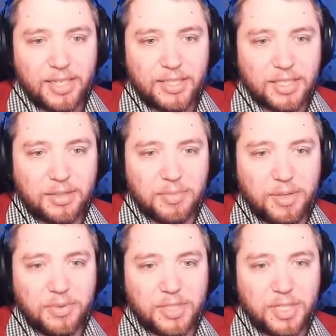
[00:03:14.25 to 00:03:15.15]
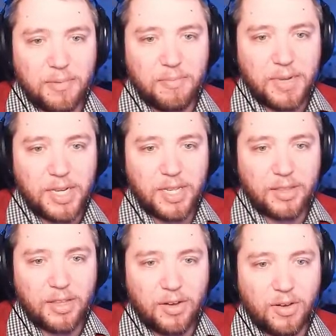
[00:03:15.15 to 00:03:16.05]
mean we should
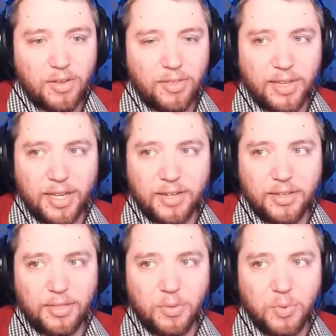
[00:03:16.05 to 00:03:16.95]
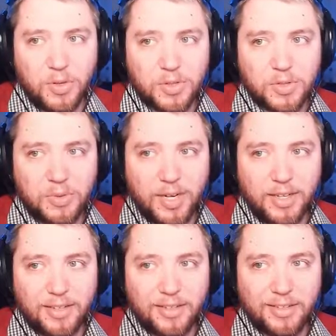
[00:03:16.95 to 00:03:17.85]
immediately all think the worst,
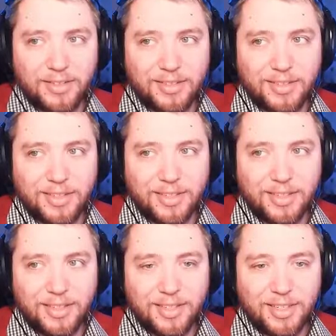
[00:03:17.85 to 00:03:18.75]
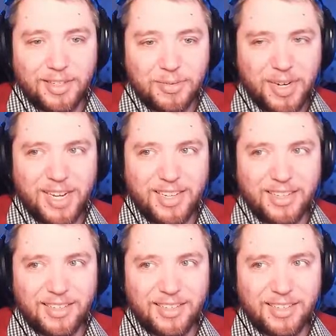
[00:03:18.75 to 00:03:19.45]
right? Right.